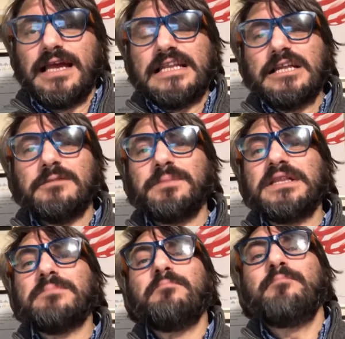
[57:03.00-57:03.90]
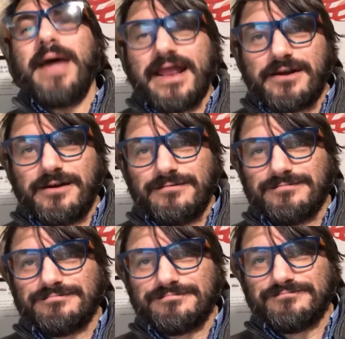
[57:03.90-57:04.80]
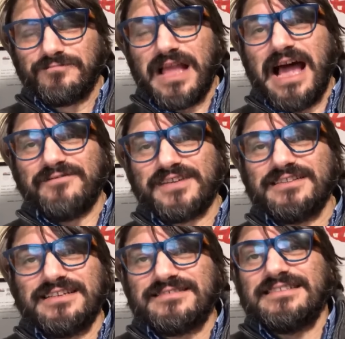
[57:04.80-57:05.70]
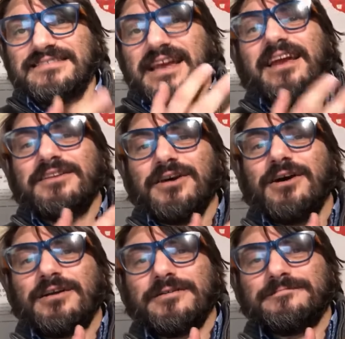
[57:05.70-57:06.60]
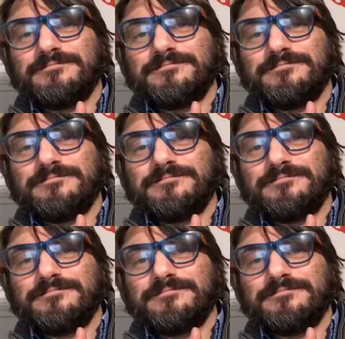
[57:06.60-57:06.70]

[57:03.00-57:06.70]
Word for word: a little bit better after this design talk.